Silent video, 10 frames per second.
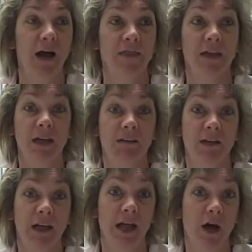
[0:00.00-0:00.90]
I think it's
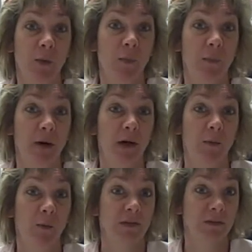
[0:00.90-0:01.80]
going to help
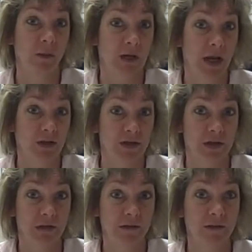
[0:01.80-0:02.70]
with
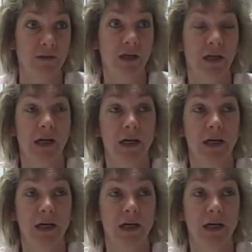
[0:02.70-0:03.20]
donations,